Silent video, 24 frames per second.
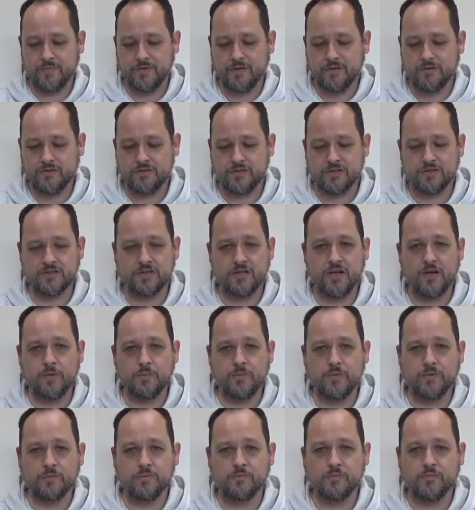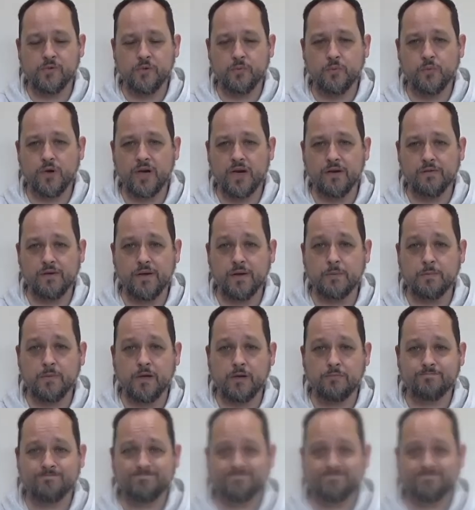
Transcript: just to help them wear in a bit.